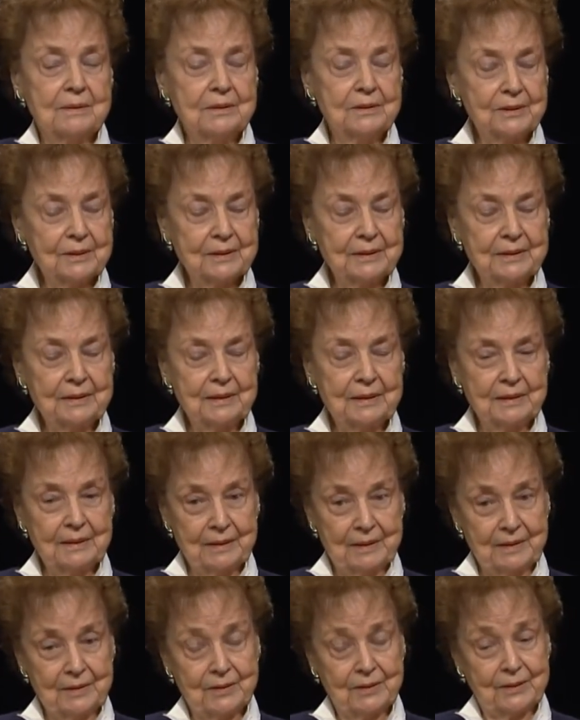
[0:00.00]
look
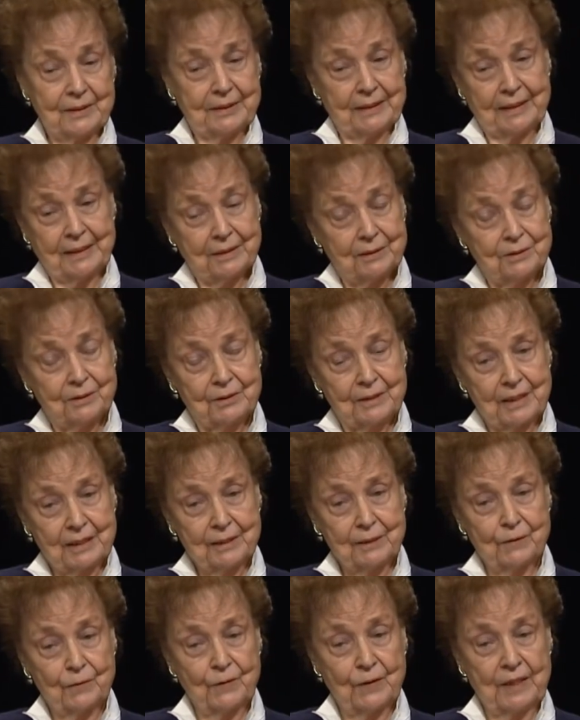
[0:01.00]
on the
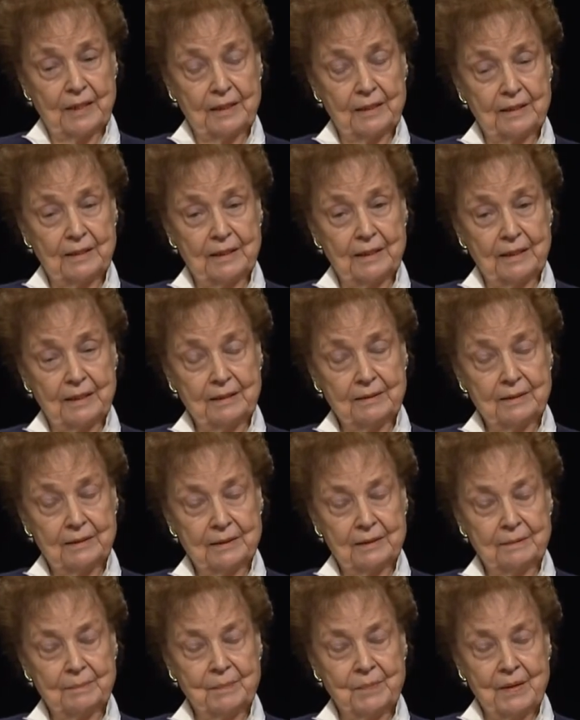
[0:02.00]
internet to find
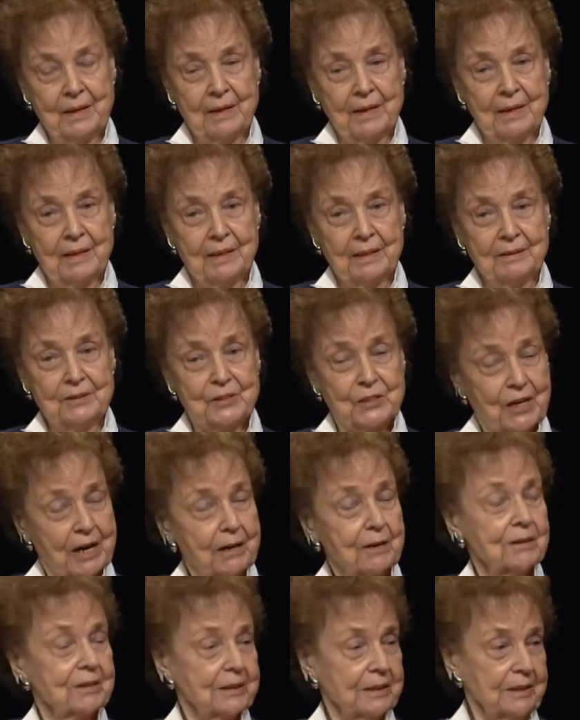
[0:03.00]
a
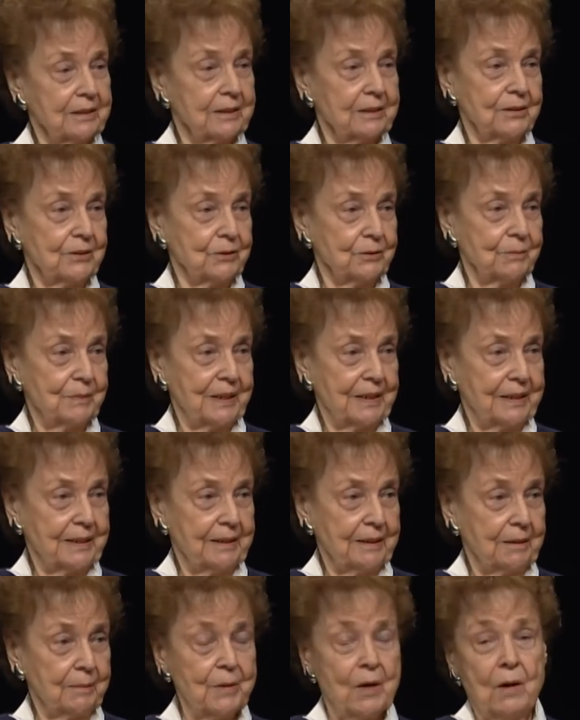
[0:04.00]
charity that you might
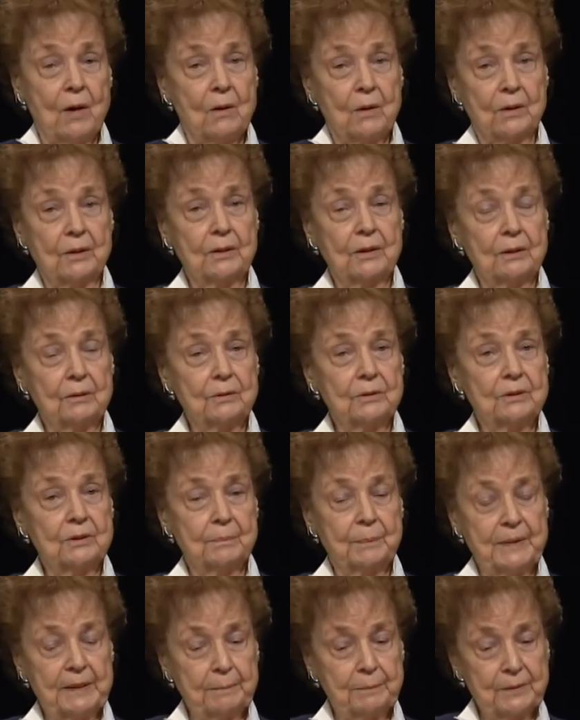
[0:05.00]
help, or go to
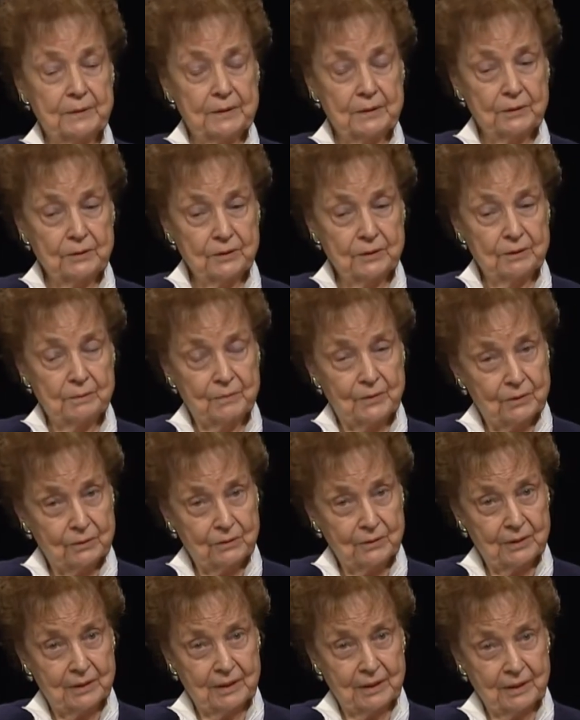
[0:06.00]
people in your
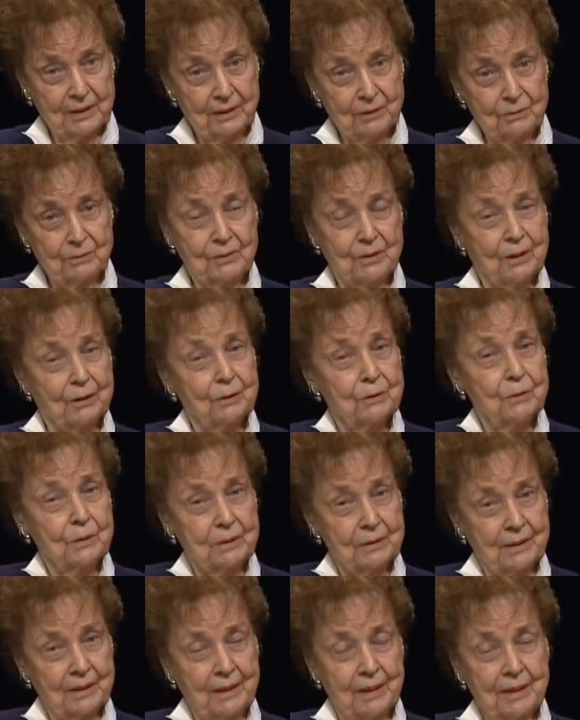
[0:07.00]
community who know
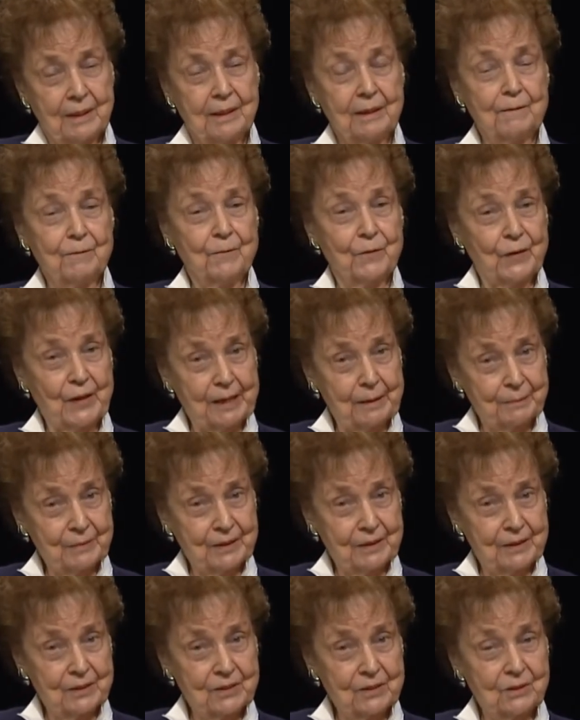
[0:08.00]
of
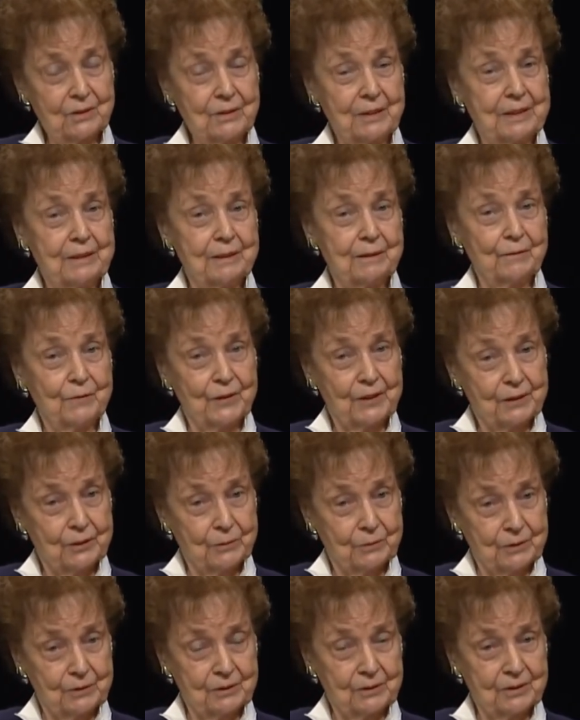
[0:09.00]
families or
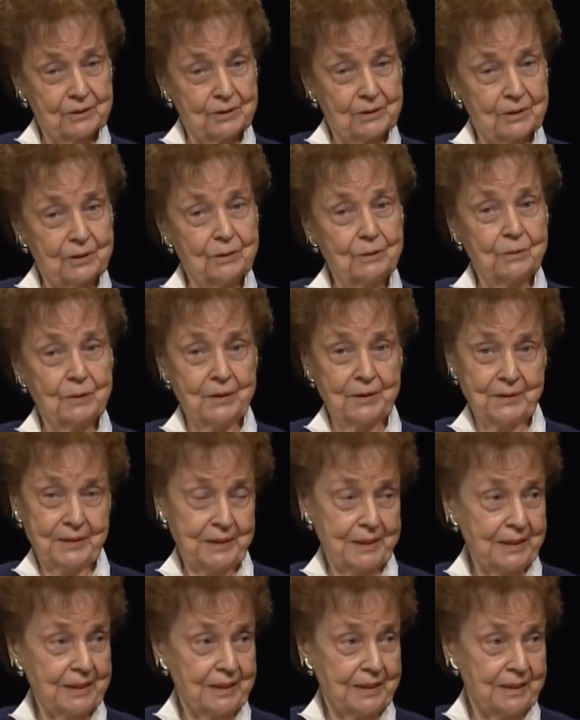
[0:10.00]
individuals who are
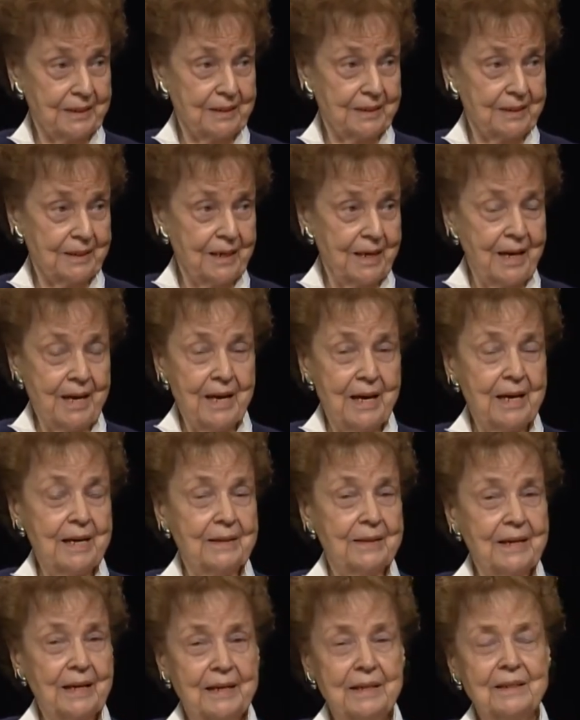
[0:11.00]
in need.
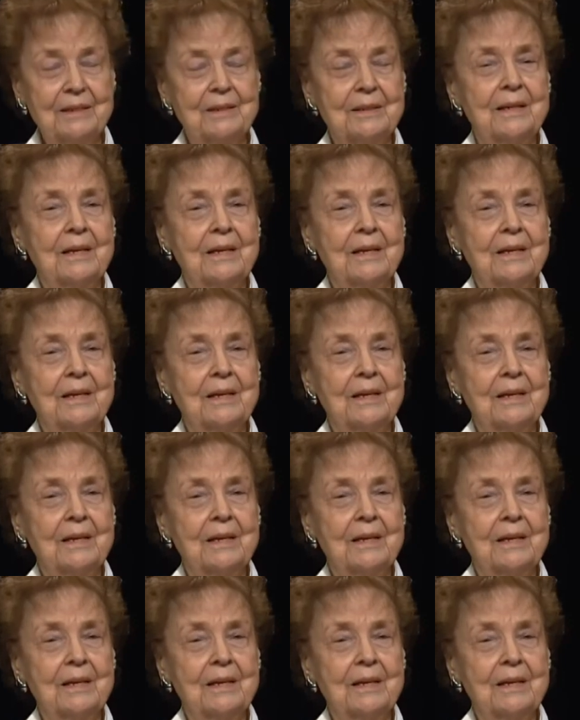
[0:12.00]
And that,